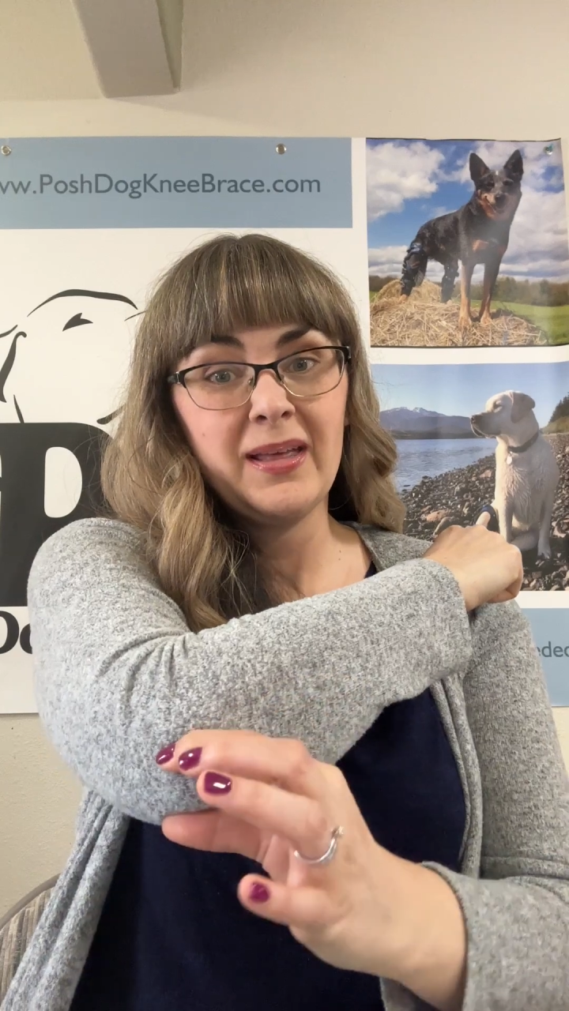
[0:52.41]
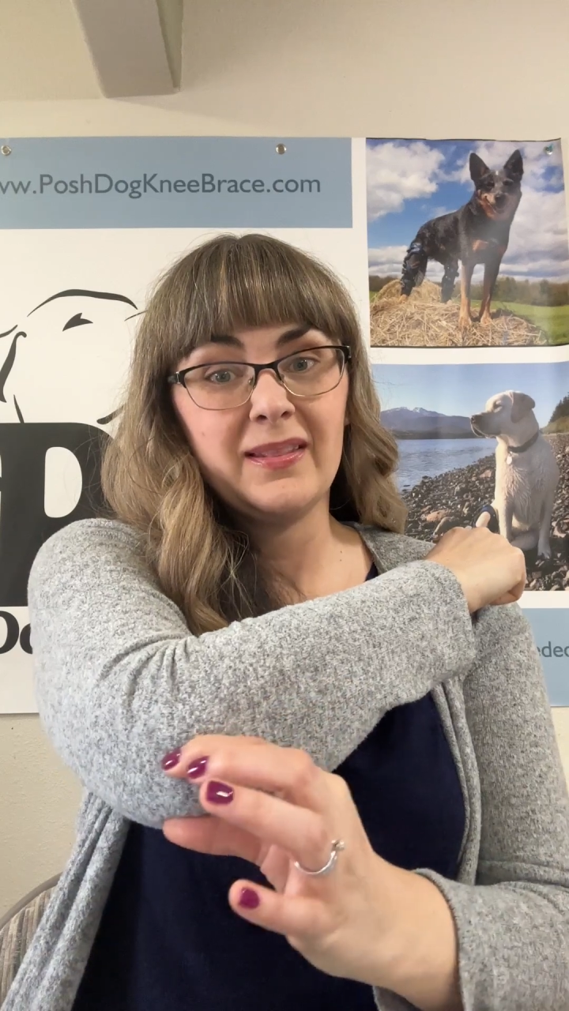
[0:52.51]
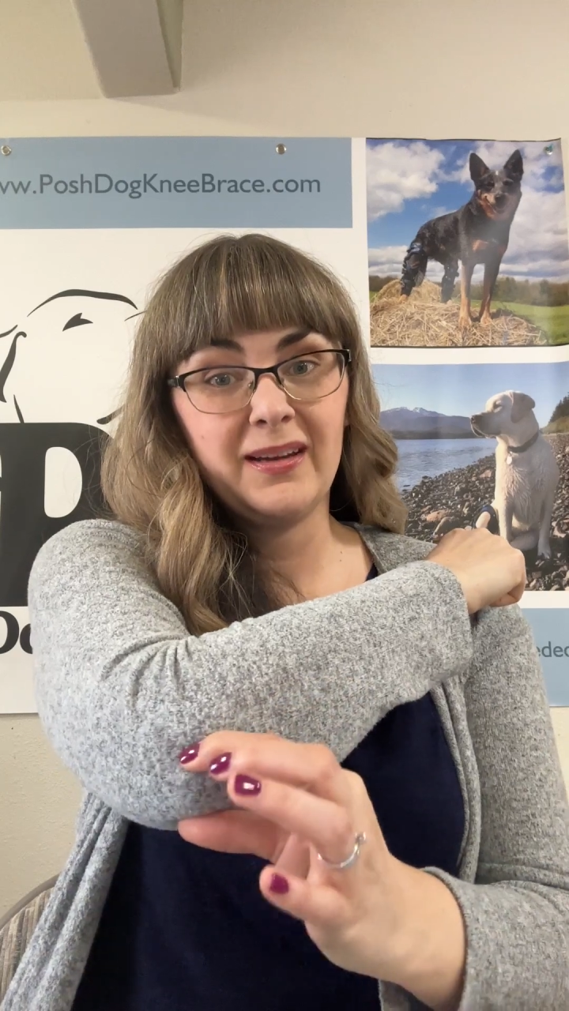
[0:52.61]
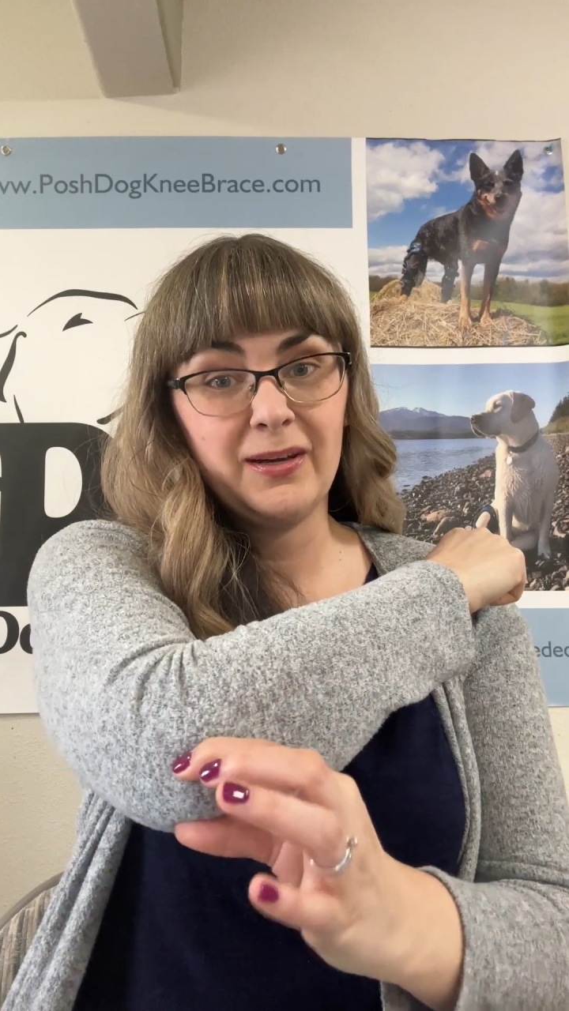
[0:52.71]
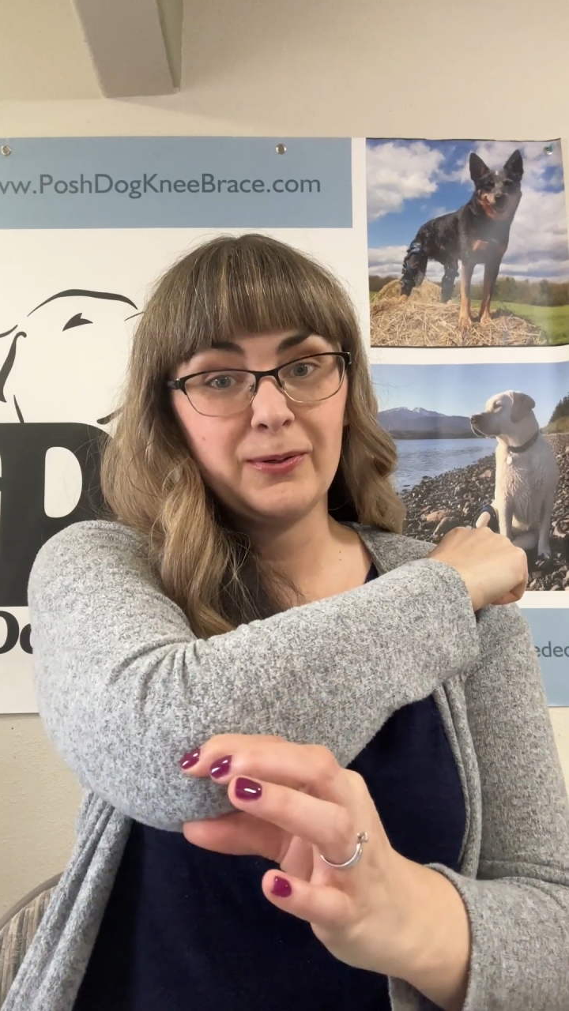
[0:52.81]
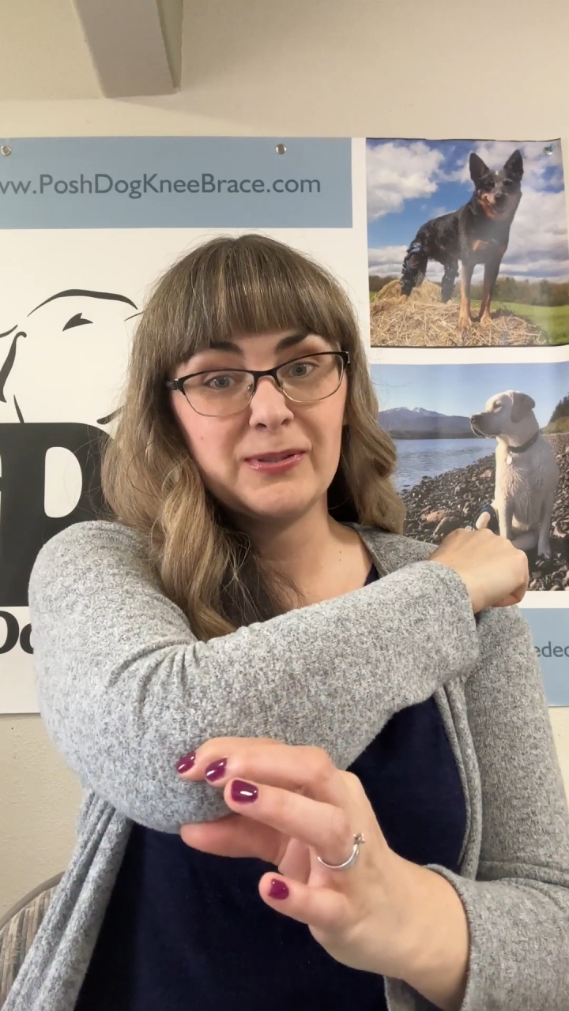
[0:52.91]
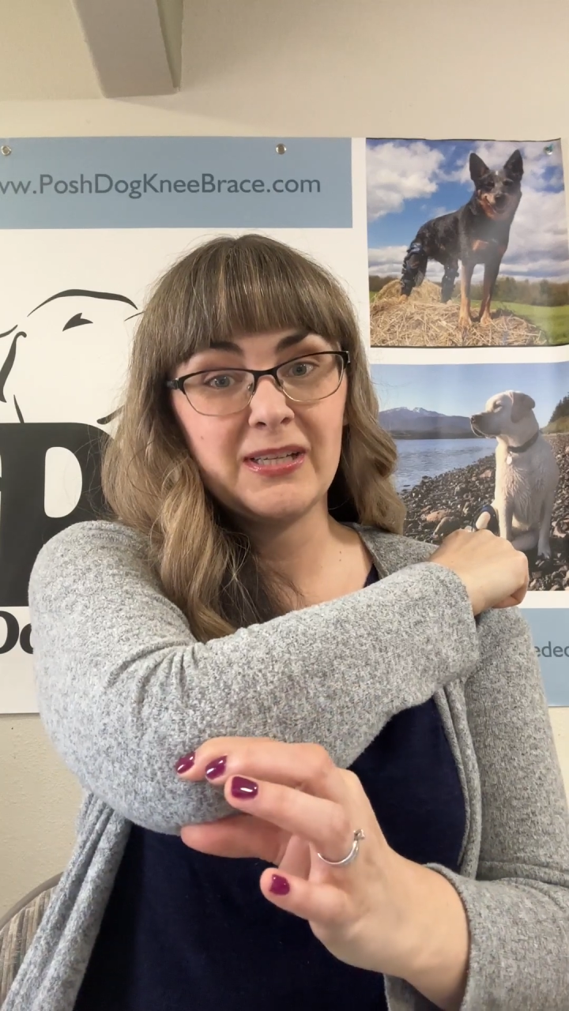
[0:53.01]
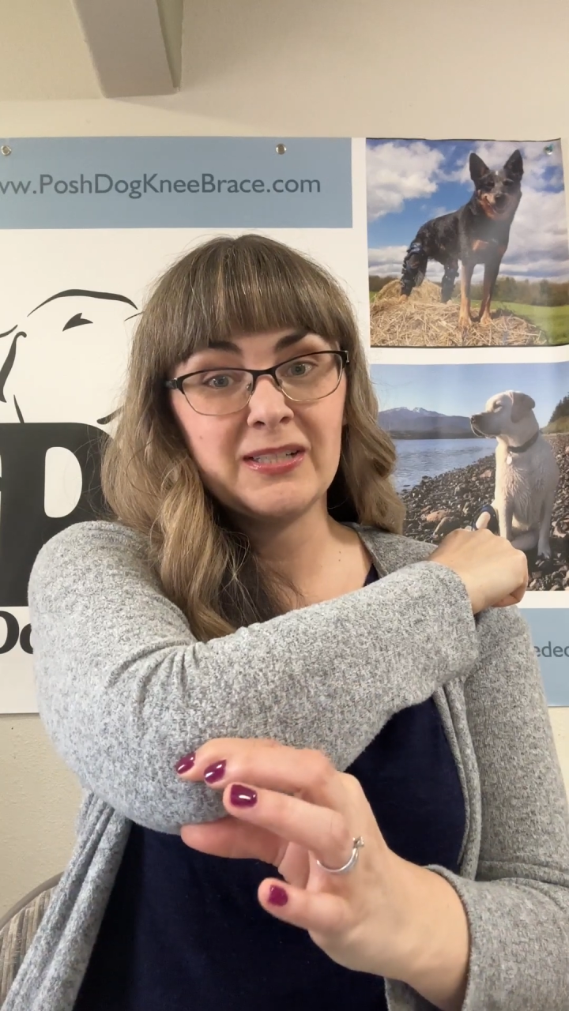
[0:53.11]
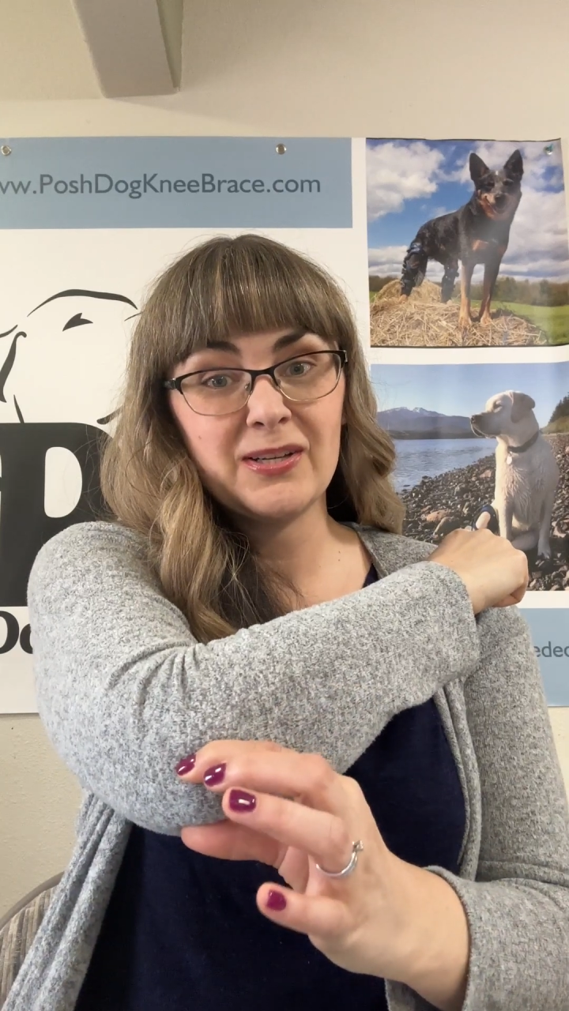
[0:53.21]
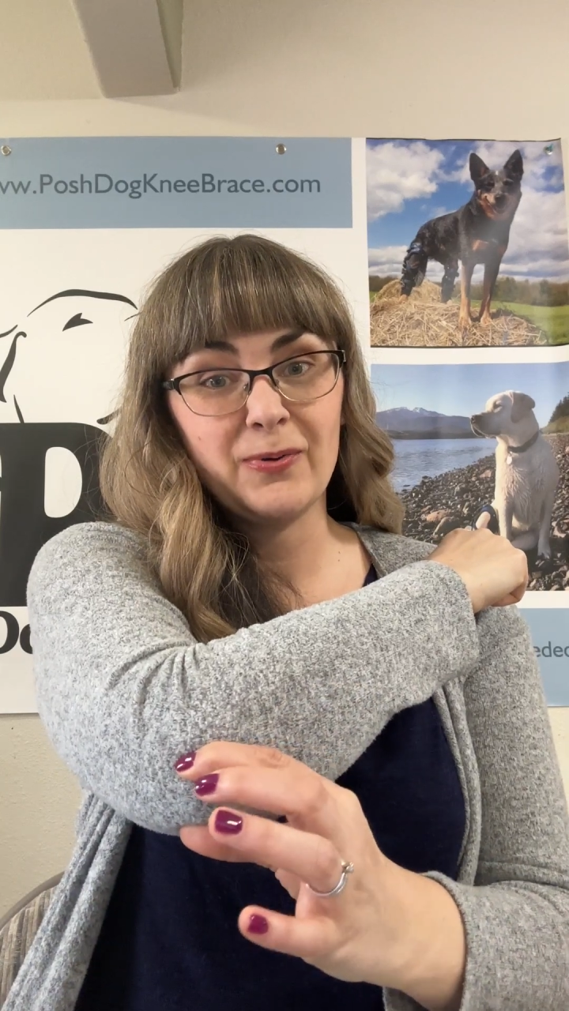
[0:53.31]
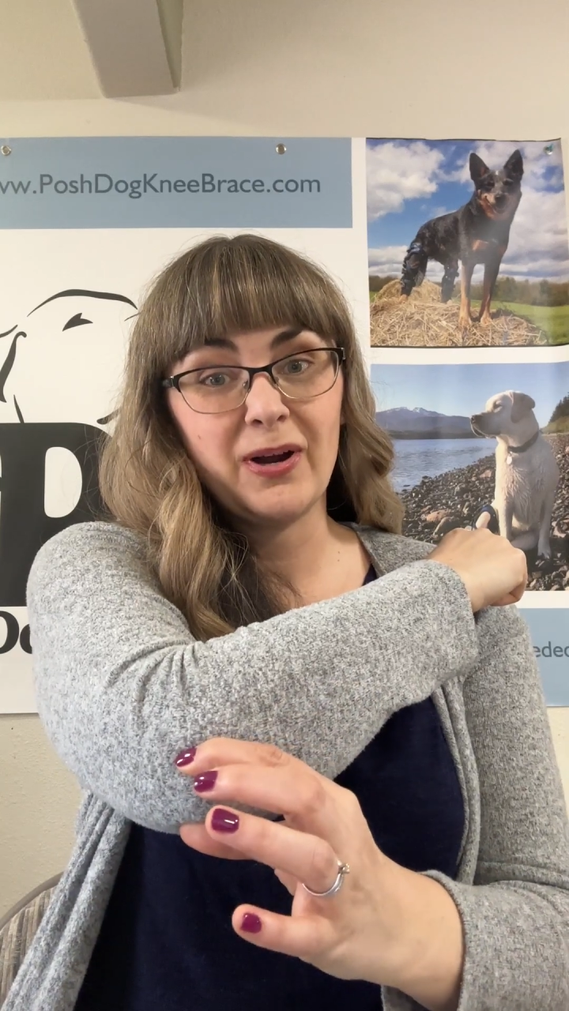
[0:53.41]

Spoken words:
that goes into a